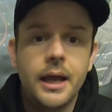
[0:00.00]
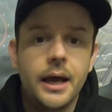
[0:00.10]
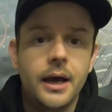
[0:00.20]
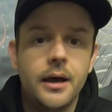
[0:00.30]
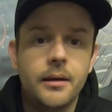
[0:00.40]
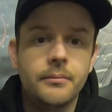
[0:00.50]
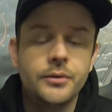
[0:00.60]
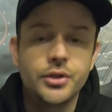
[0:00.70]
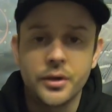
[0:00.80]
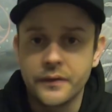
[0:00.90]
um,
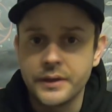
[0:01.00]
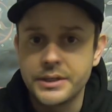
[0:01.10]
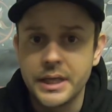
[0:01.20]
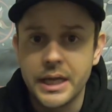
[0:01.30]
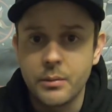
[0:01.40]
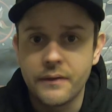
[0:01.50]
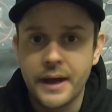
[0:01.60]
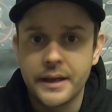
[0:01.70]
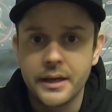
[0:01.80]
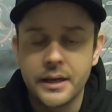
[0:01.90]
during this year. We've
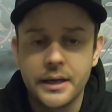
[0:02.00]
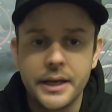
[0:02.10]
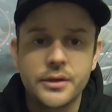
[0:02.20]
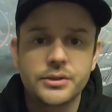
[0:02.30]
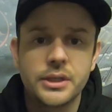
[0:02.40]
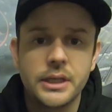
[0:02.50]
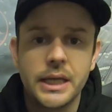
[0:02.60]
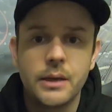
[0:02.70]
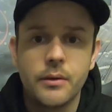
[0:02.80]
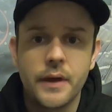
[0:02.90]
had a, an interesting
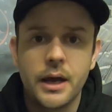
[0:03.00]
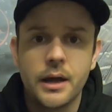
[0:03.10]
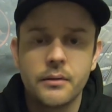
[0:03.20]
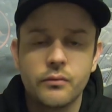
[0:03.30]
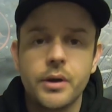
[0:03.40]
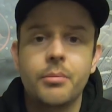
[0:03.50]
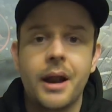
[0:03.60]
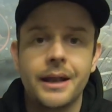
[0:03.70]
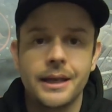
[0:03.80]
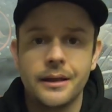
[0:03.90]
year with our
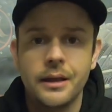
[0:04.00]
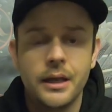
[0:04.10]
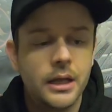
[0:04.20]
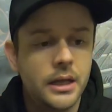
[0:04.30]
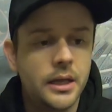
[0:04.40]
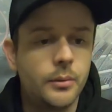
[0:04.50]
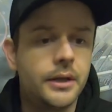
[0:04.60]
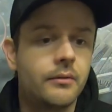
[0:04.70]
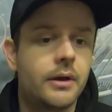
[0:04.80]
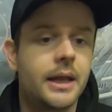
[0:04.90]
rebranding. You know, we
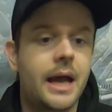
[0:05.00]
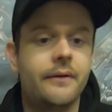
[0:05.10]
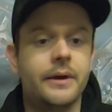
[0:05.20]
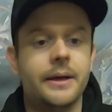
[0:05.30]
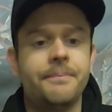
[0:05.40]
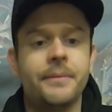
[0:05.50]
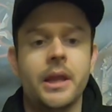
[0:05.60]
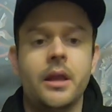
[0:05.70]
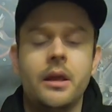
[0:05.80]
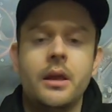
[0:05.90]
didn't really have a
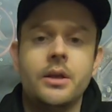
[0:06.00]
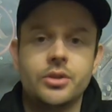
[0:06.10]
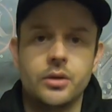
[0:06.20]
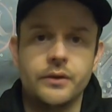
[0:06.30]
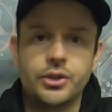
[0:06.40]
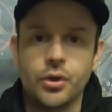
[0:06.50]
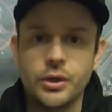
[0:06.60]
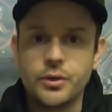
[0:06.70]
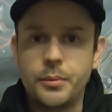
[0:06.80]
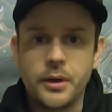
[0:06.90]
sort of a
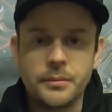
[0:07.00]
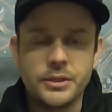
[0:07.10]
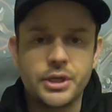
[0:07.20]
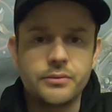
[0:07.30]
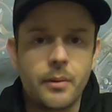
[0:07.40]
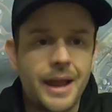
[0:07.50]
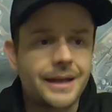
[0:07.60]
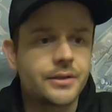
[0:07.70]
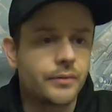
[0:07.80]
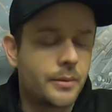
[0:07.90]
choice. We're put in a position where we had
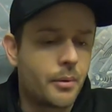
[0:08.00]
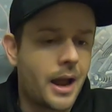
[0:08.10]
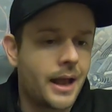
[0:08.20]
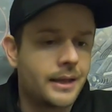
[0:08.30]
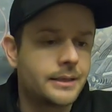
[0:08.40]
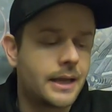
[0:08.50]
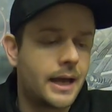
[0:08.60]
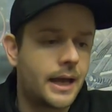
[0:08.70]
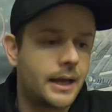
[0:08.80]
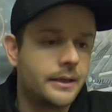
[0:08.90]
to rebrand,
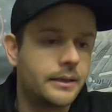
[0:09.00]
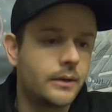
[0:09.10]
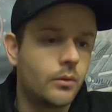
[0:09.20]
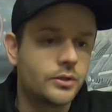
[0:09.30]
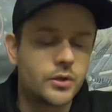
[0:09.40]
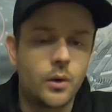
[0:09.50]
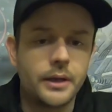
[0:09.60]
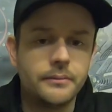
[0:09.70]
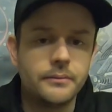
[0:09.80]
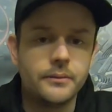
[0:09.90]
and it was
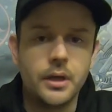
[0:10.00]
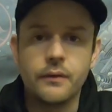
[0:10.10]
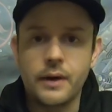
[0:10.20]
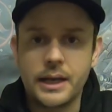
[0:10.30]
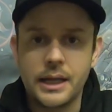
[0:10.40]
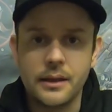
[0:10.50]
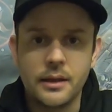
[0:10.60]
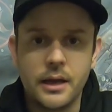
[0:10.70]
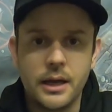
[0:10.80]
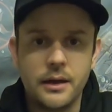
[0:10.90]
quite nerve-wracking
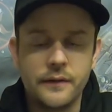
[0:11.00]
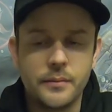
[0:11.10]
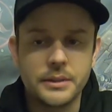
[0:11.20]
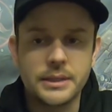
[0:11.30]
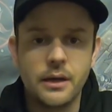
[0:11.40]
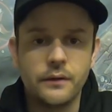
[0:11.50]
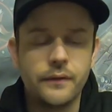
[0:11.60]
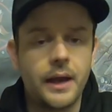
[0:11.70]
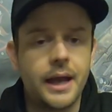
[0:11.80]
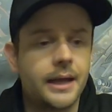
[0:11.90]
uh, for myself,
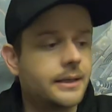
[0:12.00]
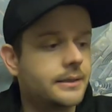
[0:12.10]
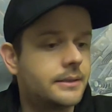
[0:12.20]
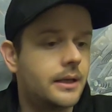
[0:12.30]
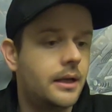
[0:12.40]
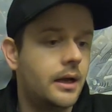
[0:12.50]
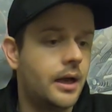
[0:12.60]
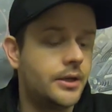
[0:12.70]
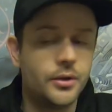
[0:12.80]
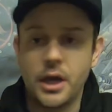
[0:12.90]
and uh,
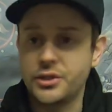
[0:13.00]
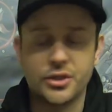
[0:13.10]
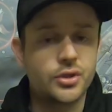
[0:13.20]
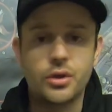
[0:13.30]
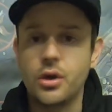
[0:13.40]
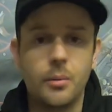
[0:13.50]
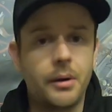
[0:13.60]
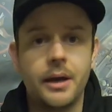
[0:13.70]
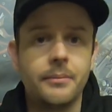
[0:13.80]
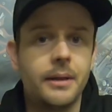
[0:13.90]
you guys just got
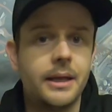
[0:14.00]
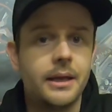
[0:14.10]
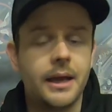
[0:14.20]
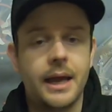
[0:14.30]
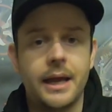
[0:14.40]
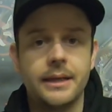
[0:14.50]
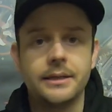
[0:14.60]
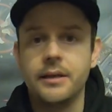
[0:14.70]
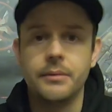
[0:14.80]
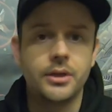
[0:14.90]
behind me and
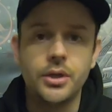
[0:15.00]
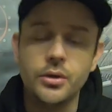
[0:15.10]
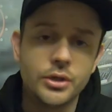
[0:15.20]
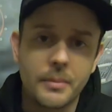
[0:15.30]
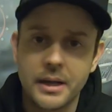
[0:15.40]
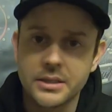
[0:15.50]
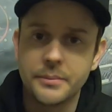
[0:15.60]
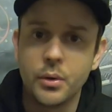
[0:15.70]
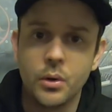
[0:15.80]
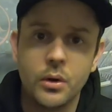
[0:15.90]
gave me a huge amount of
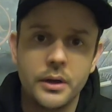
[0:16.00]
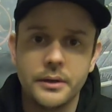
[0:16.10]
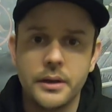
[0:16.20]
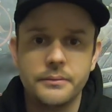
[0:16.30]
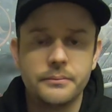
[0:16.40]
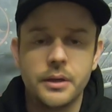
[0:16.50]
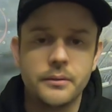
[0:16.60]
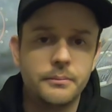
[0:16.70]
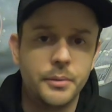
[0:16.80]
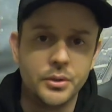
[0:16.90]
support and, and,
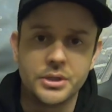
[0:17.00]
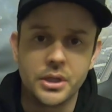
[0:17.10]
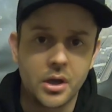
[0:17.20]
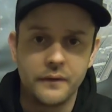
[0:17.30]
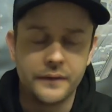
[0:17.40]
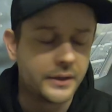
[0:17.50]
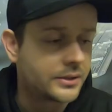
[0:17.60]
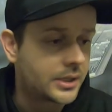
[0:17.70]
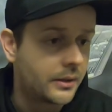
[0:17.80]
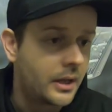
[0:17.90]
and boosted the confidence.
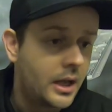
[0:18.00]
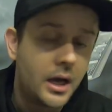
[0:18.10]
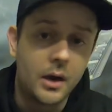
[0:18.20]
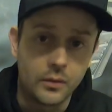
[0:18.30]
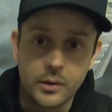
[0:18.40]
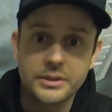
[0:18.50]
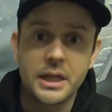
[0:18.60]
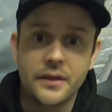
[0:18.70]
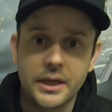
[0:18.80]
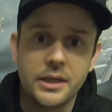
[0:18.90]
So I want to say
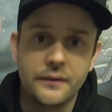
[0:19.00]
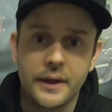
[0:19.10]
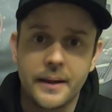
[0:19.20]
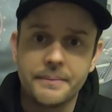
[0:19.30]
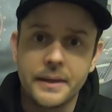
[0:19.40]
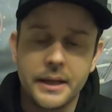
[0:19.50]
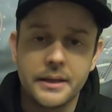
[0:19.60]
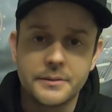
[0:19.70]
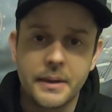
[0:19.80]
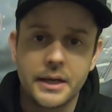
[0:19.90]
thank you for that.
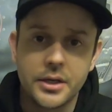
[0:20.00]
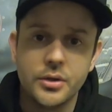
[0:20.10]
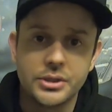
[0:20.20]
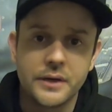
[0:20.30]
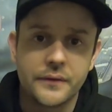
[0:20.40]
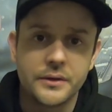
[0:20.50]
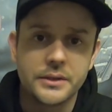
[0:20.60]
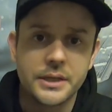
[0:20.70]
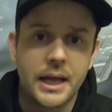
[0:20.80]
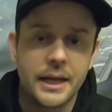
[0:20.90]
It's made a huge
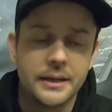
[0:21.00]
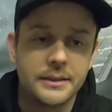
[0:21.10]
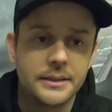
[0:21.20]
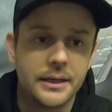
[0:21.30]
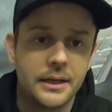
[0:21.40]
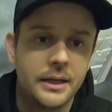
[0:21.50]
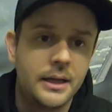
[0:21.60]
difference, and uh,